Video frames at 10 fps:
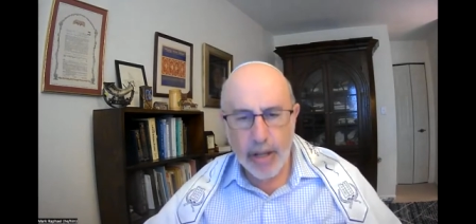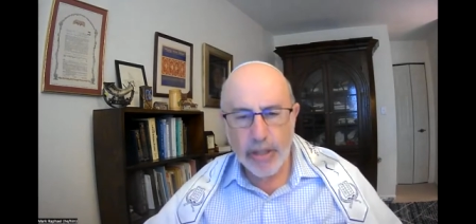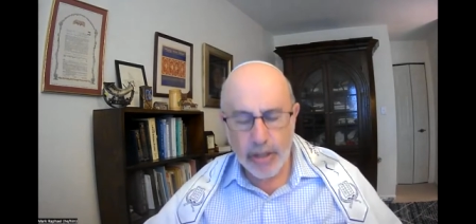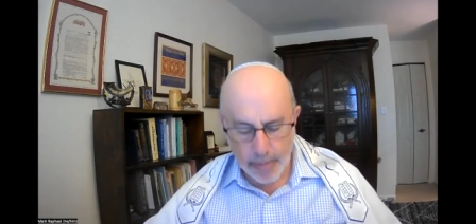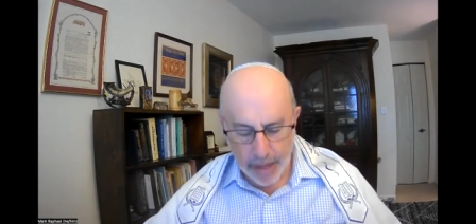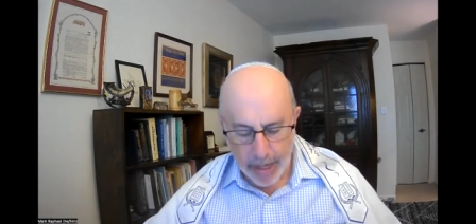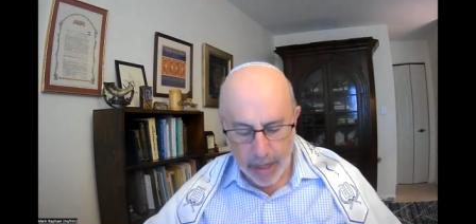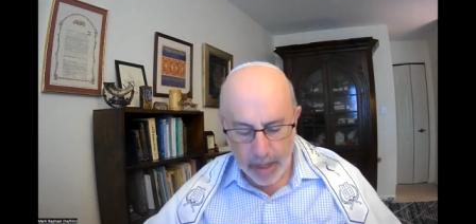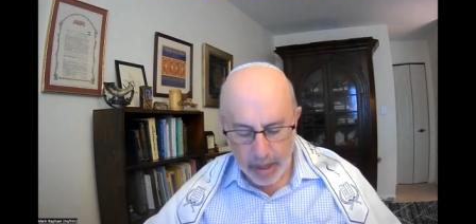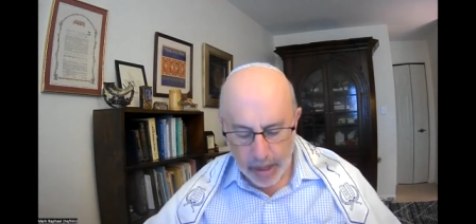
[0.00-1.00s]
to make
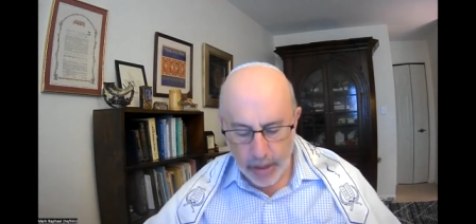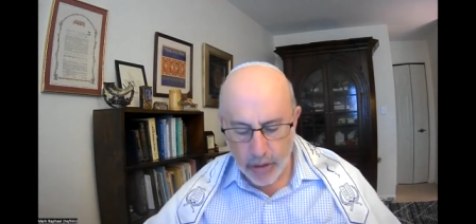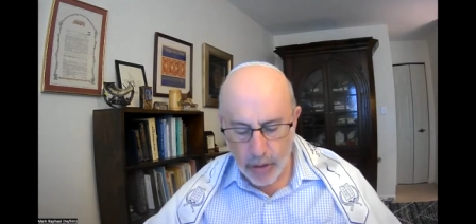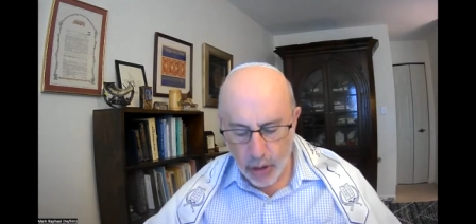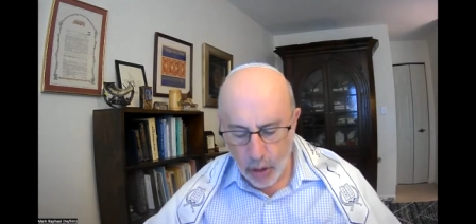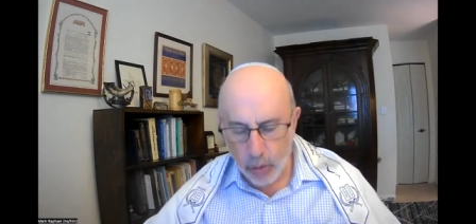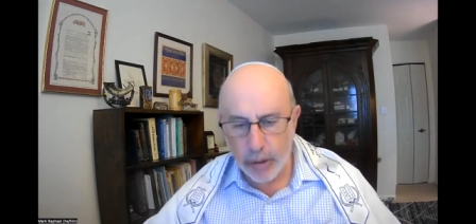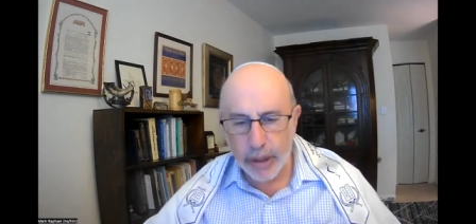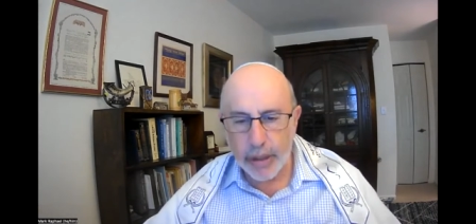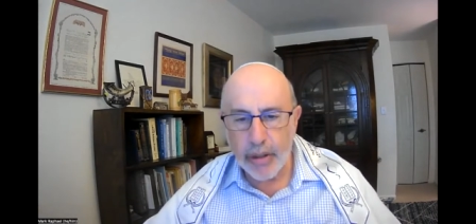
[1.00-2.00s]
things
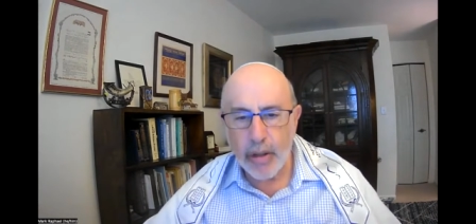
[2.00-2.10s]
holy.